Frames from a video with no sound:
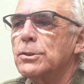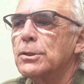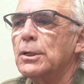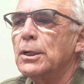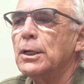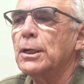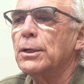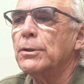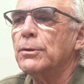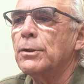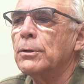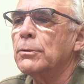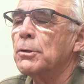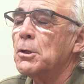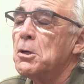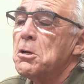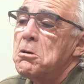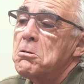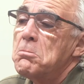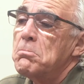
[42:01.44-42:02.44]
that
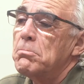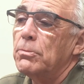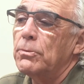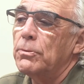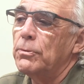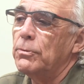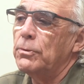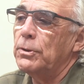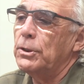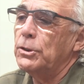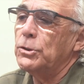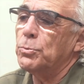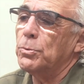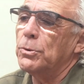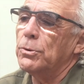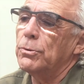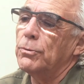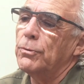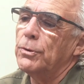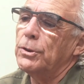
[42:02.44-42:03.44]
these
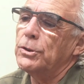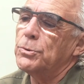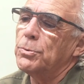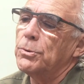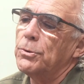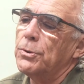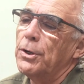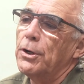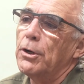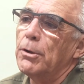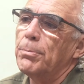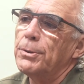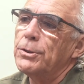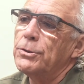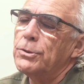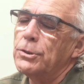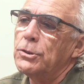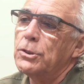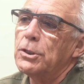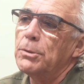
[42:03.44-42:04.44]
were
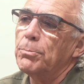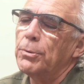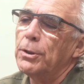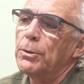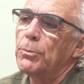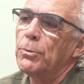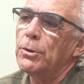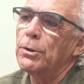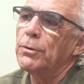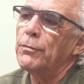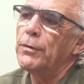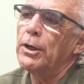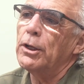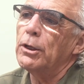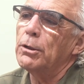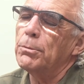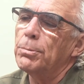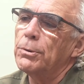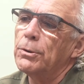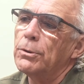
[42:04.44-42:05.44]
therapies that simply weren't
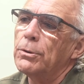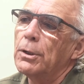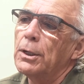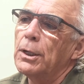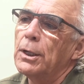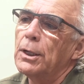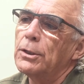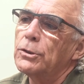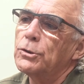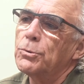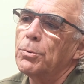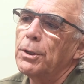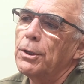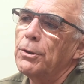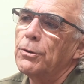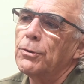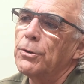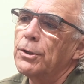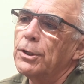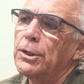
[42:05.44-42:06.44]
available 20,
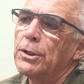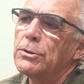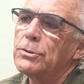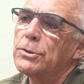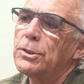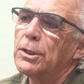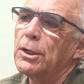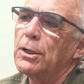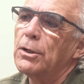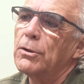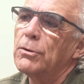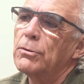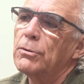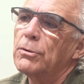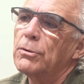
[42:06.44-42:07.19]
30 years ago.